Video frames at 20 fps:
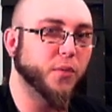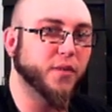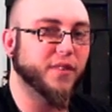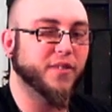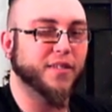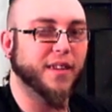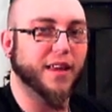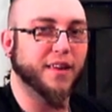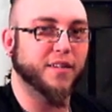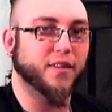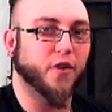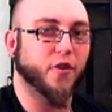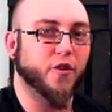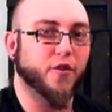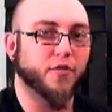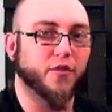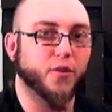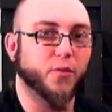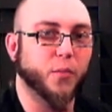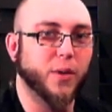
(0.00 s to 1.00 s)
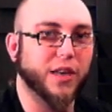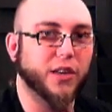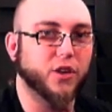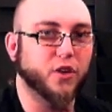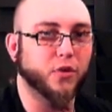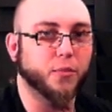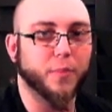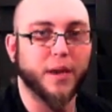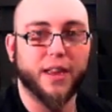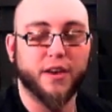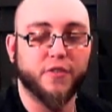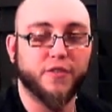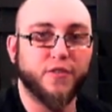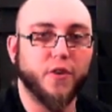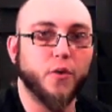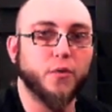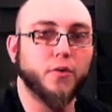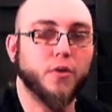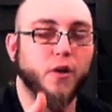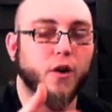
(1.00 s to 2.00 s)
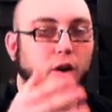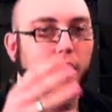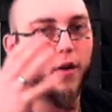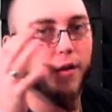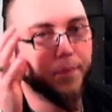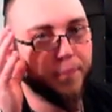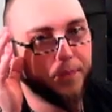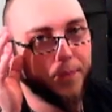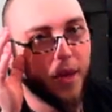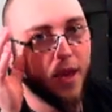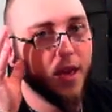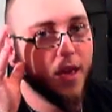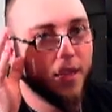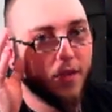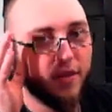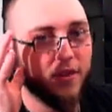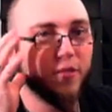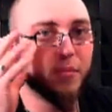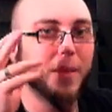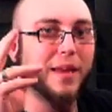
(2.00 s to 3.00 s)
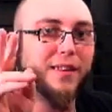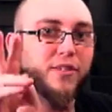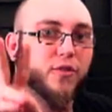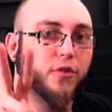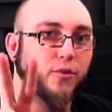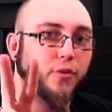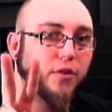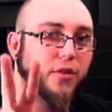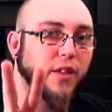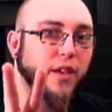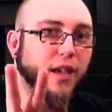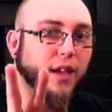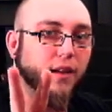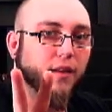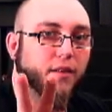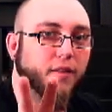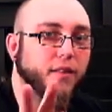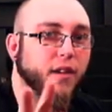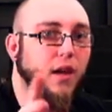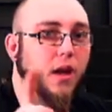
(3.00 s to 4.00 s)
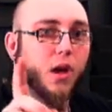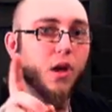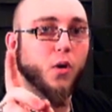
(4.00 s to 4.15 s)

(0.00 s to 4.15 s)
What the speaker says: was sent over when you made a phone call. This meant two things.